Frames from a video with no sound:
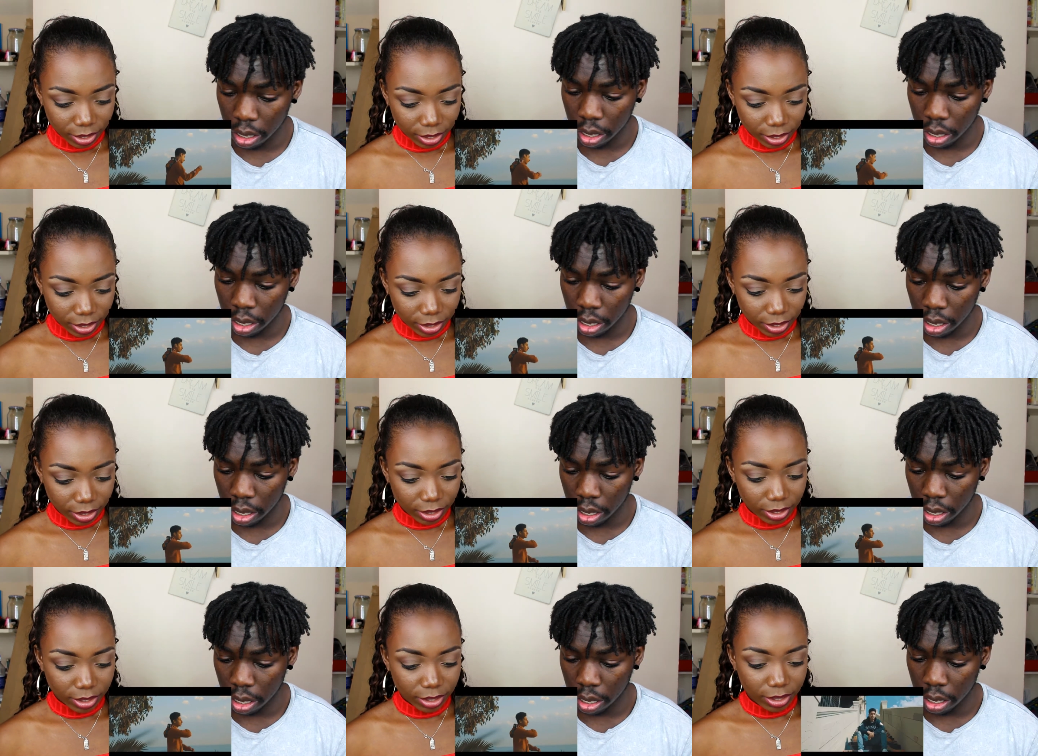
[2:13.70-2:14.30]

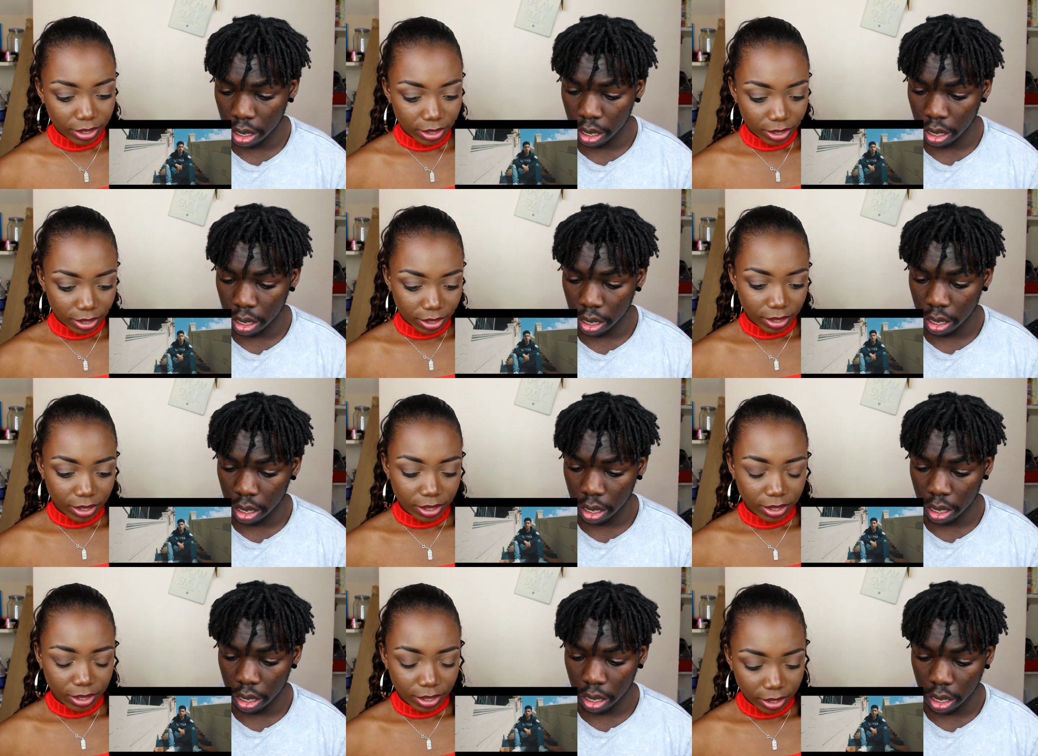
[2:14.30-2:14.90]

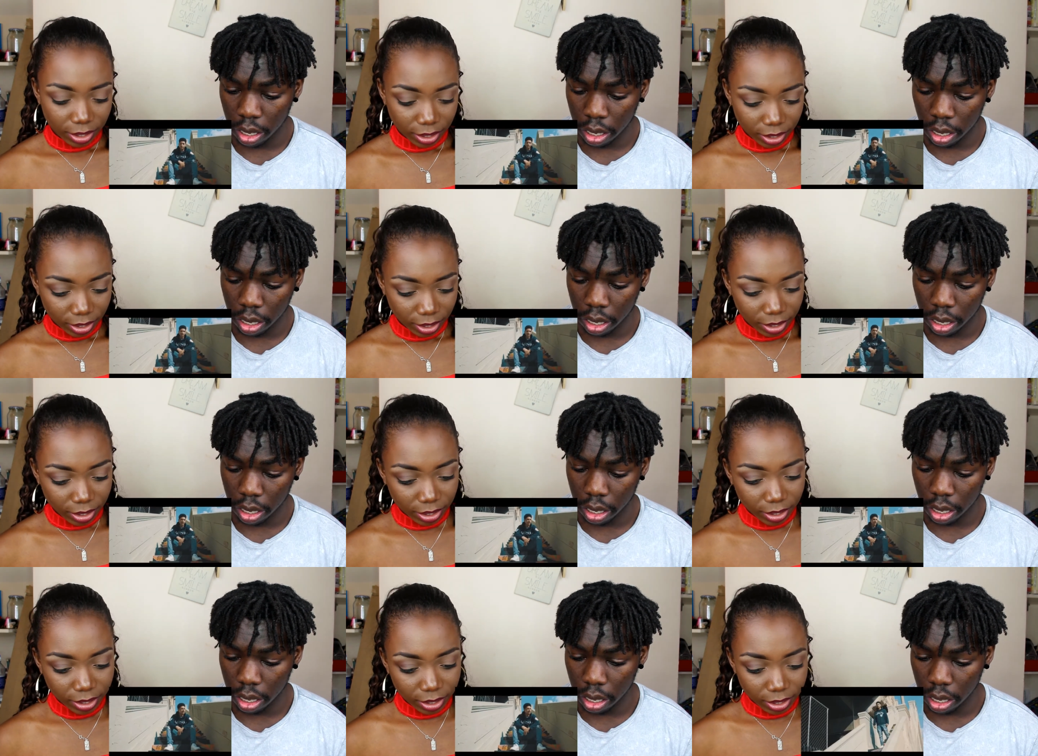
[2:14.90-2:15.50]

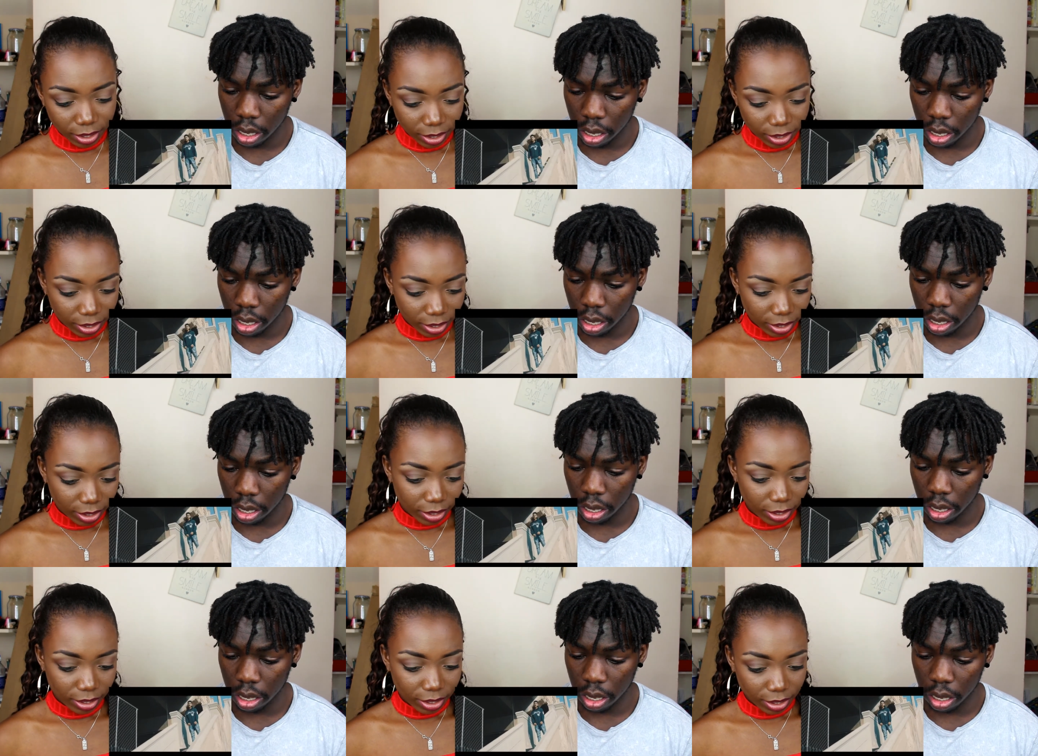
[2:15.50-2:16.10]

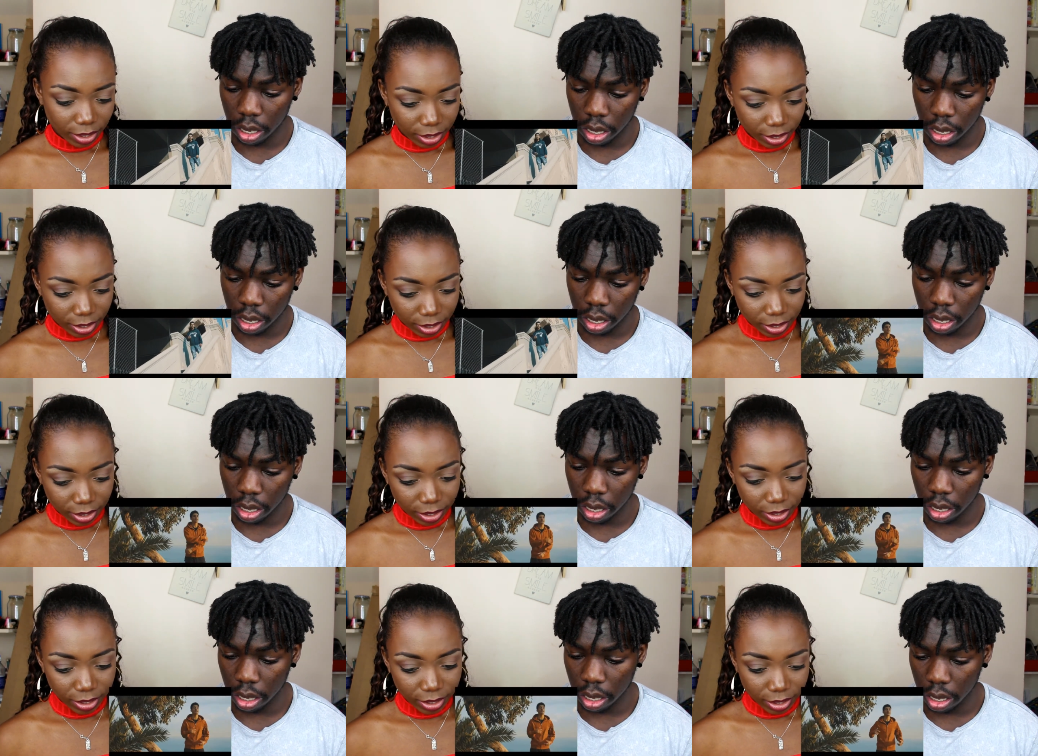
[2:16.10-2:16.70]

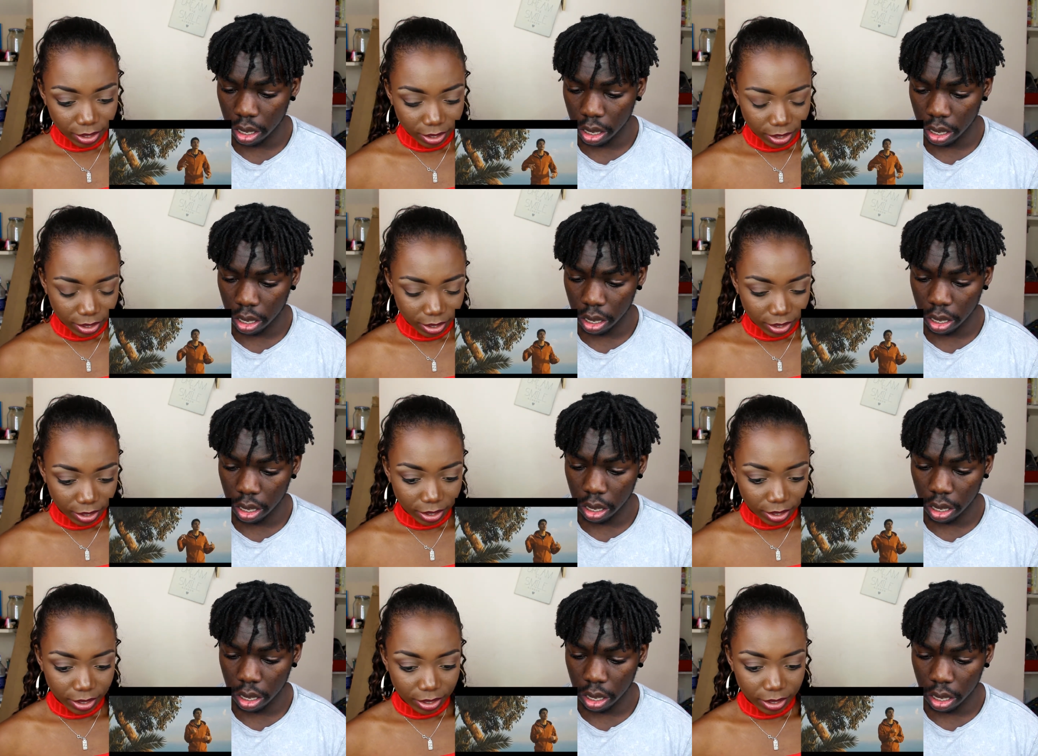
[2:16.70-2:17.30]

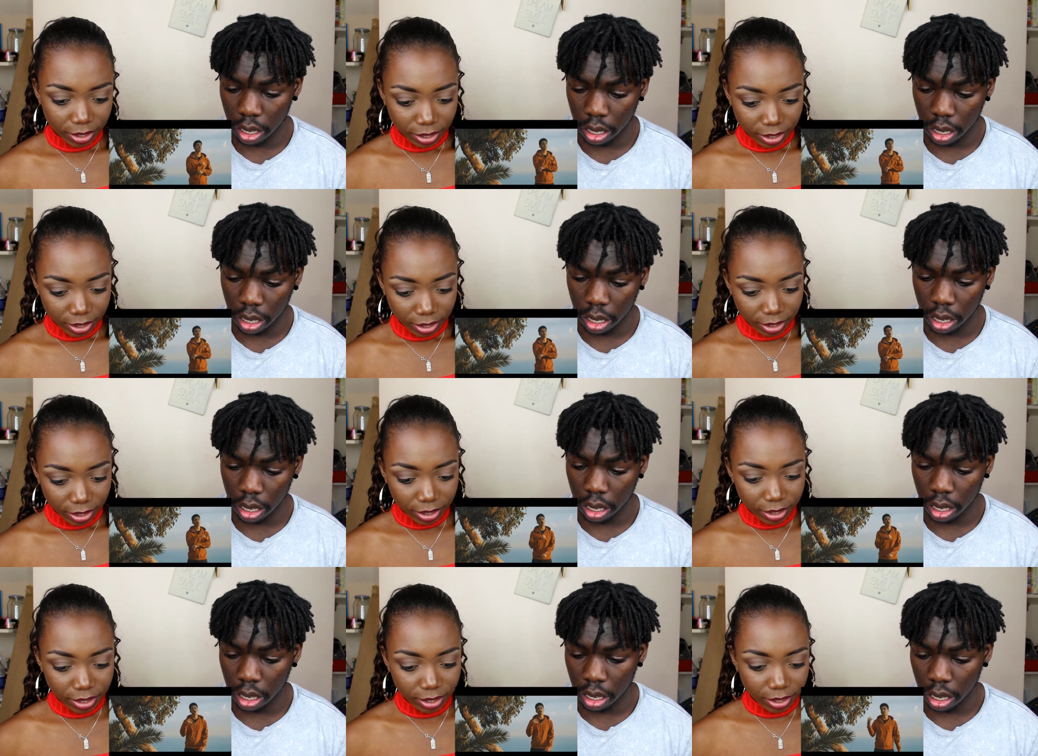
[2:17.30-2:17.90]

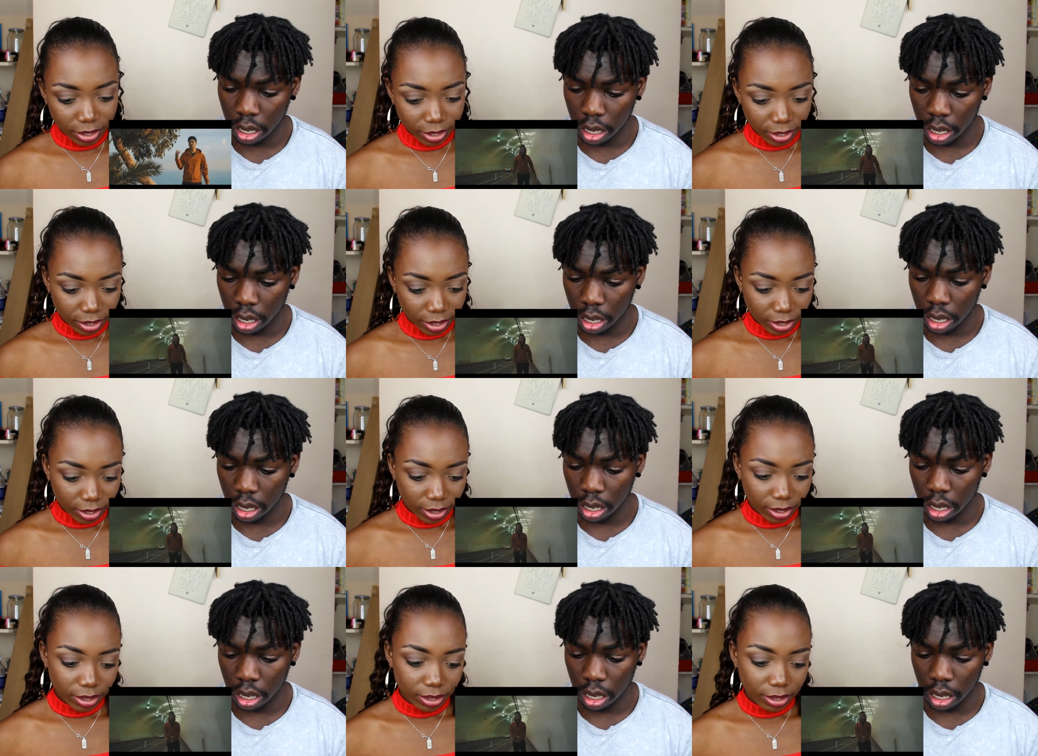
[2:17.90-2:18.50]

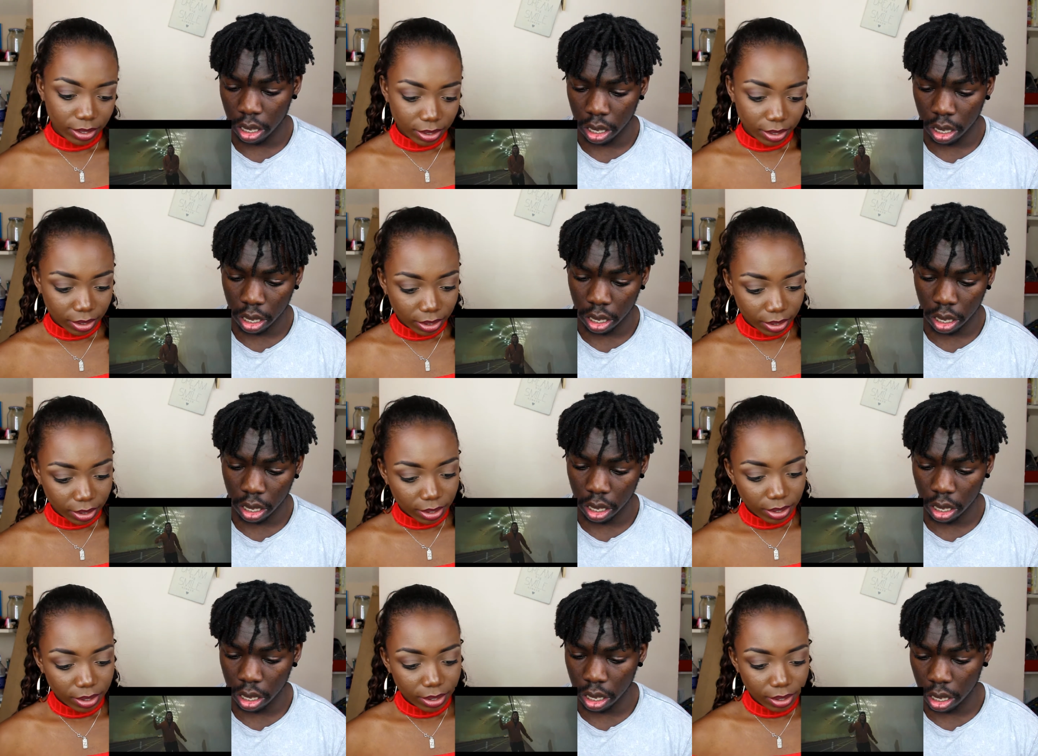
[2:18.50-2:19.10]

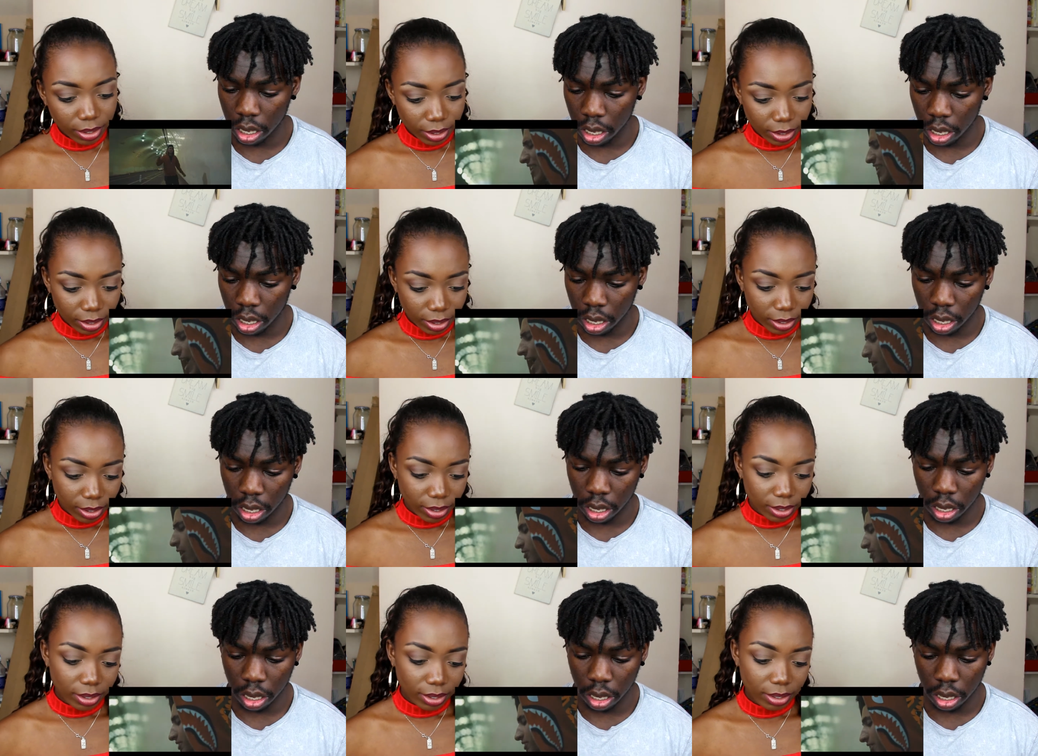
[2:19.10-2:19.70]

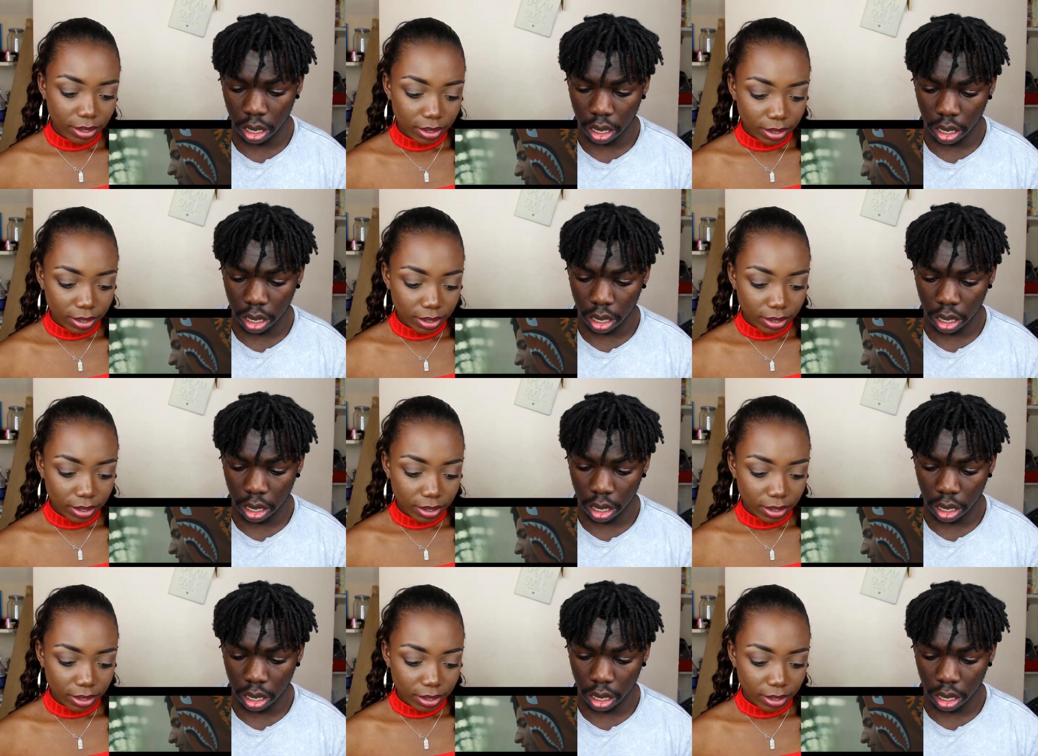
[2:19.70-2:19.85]
Nobody speaks.